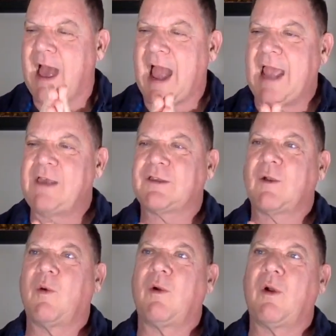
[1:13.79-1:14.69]
I used
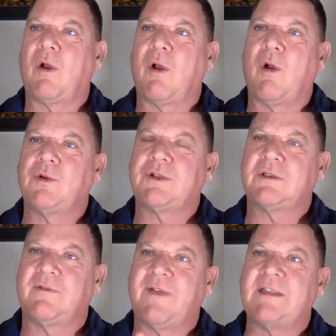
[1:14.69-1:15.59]
to coach
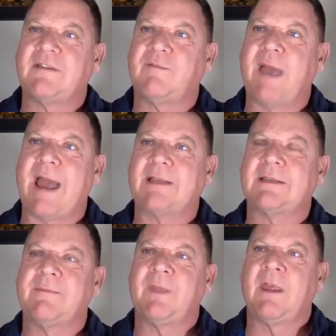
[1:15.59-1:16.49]
defensive backs,